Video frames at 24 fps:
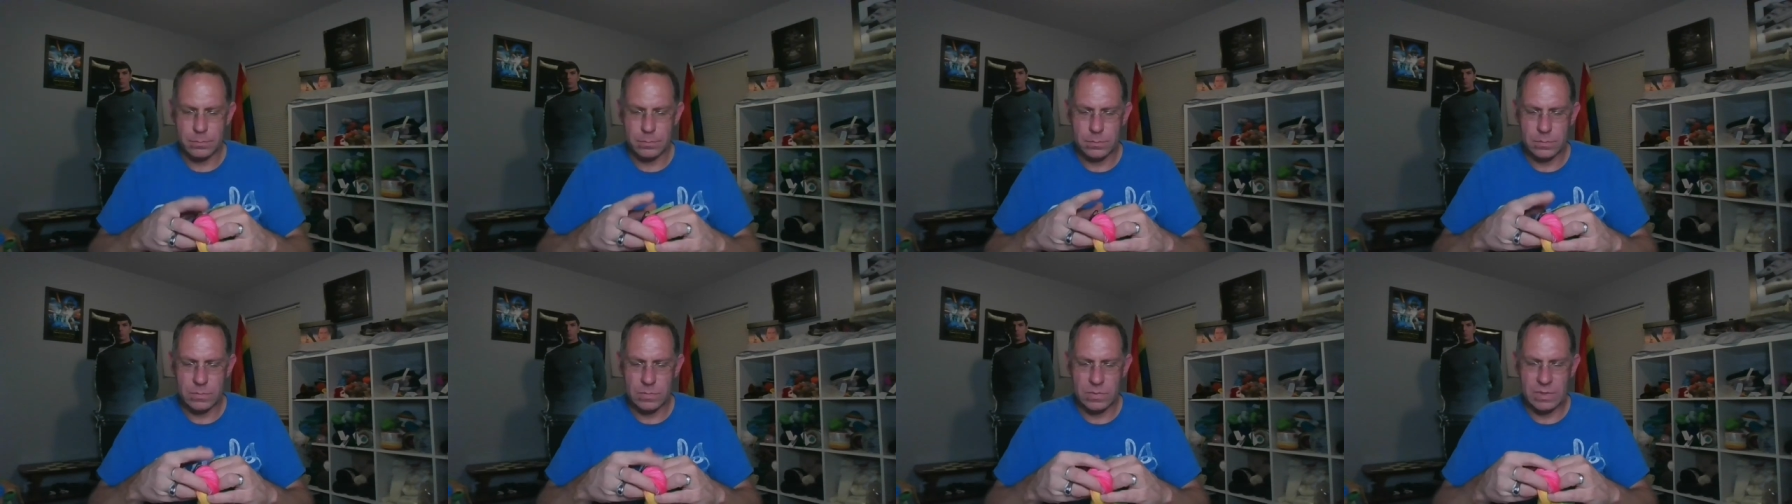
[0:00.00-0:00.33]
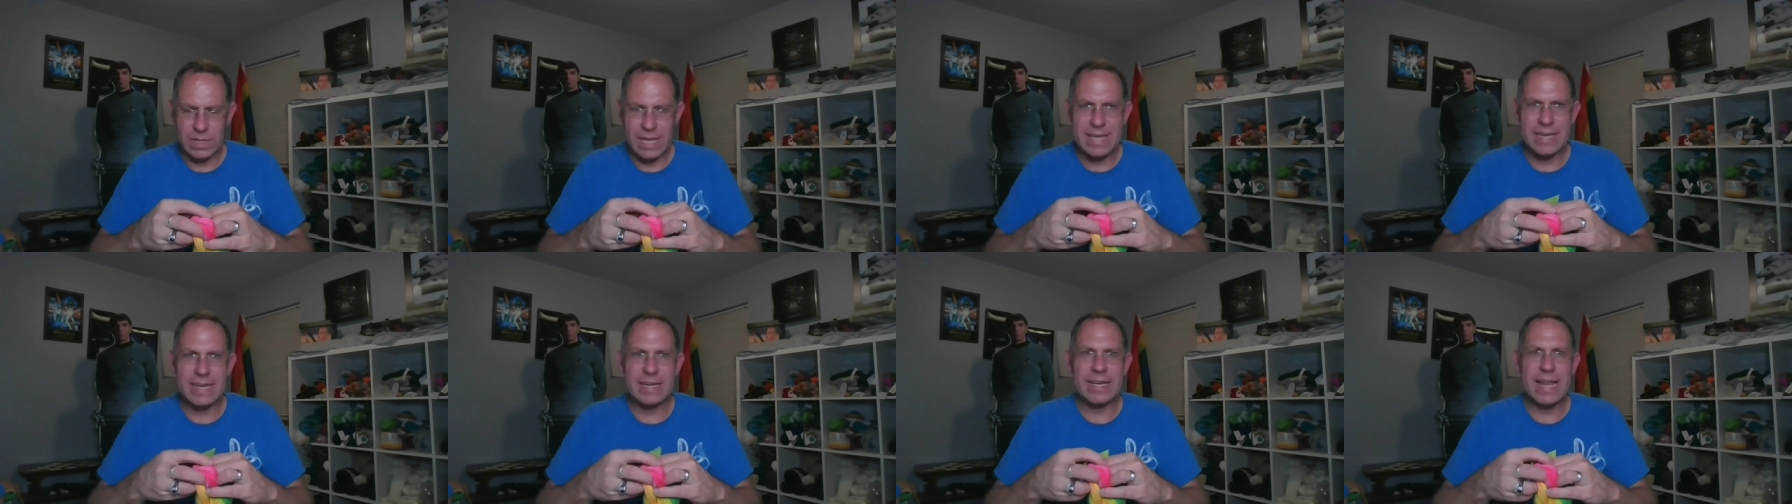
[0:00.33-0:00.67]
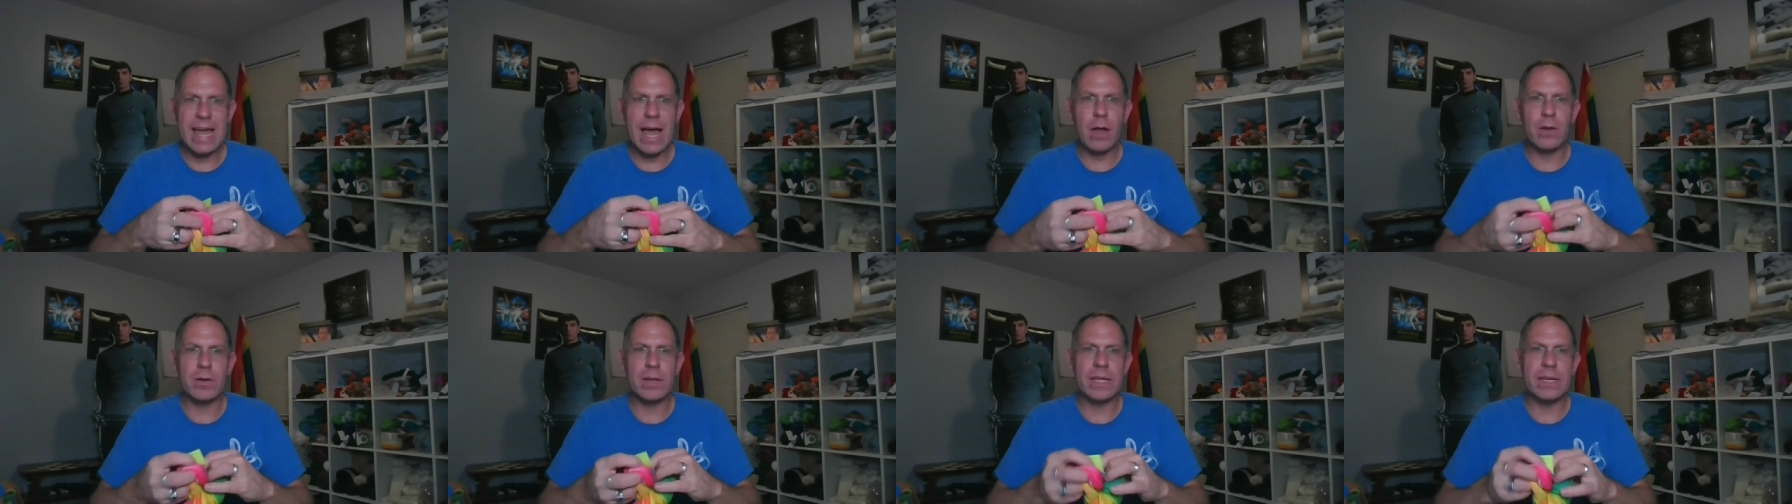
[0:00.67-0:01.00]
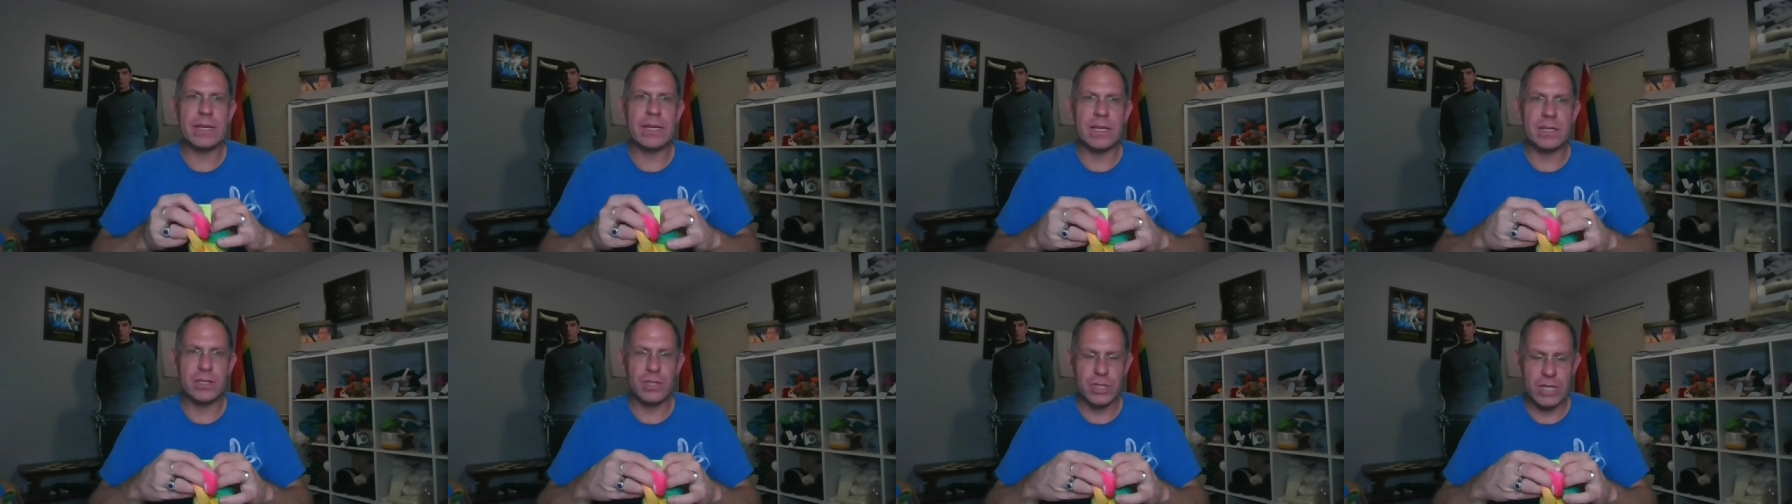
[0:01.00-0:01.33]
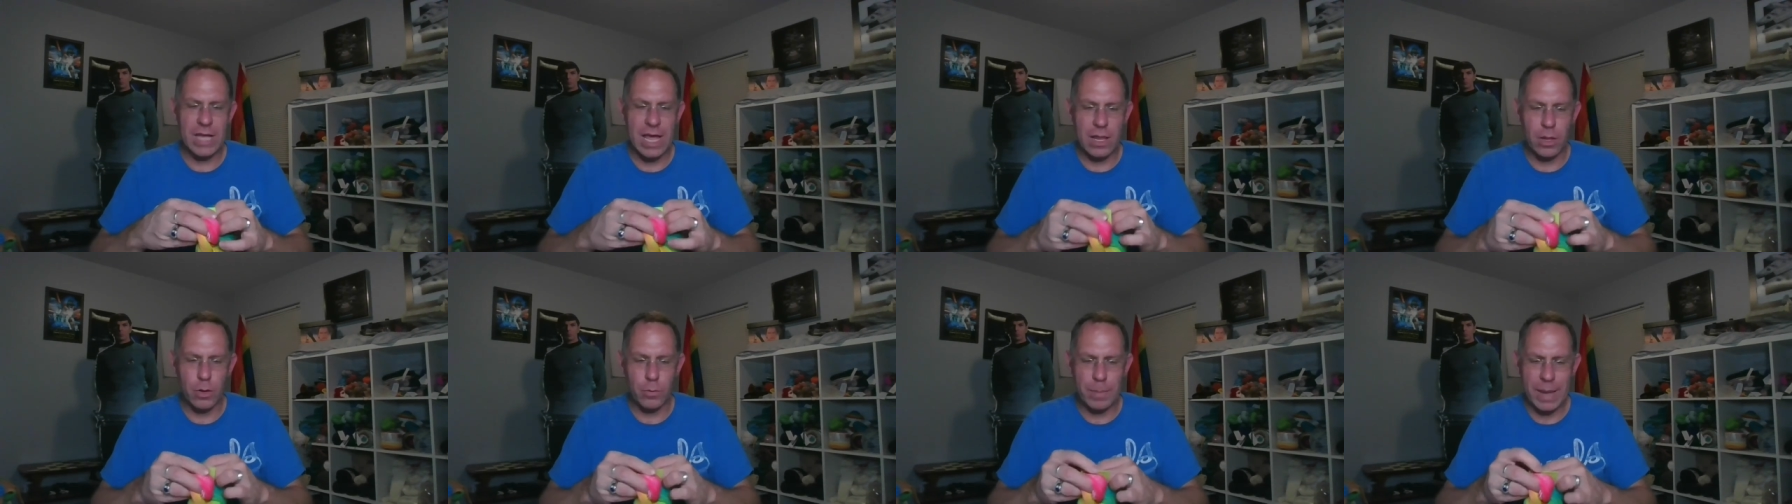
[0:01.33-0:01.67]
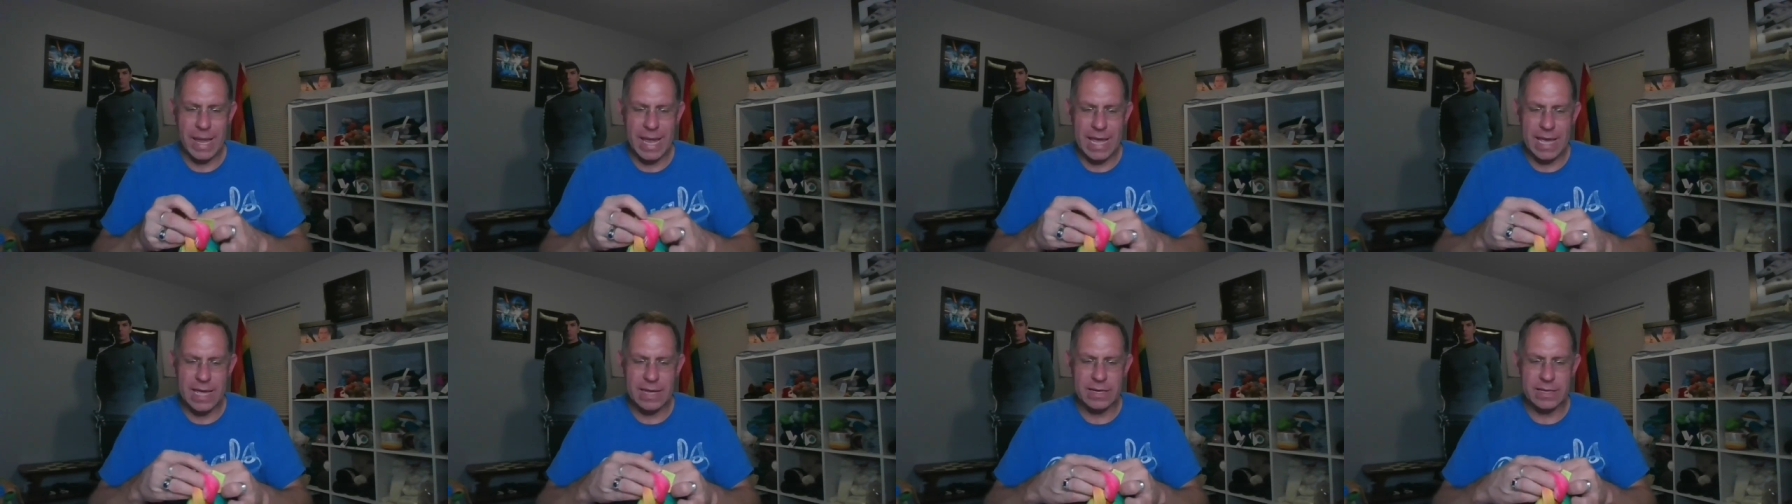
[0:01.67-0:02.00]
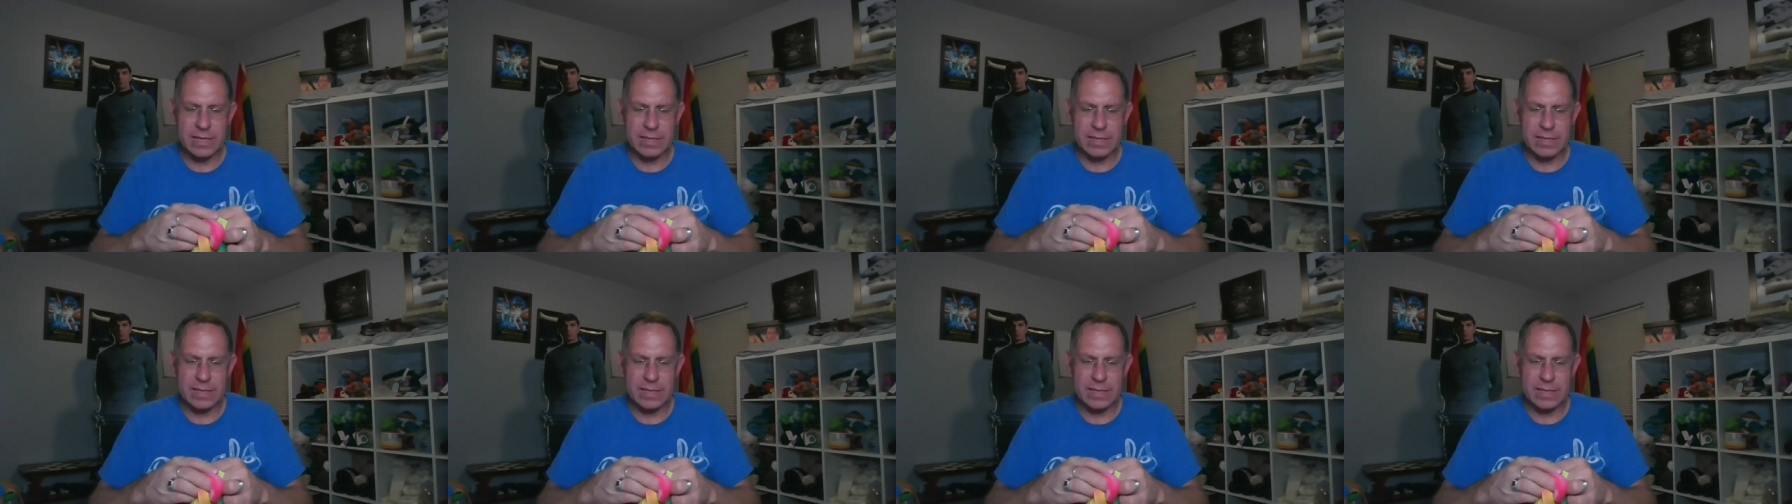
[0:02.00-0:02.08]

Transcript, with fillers: laid it out in a shallow pan,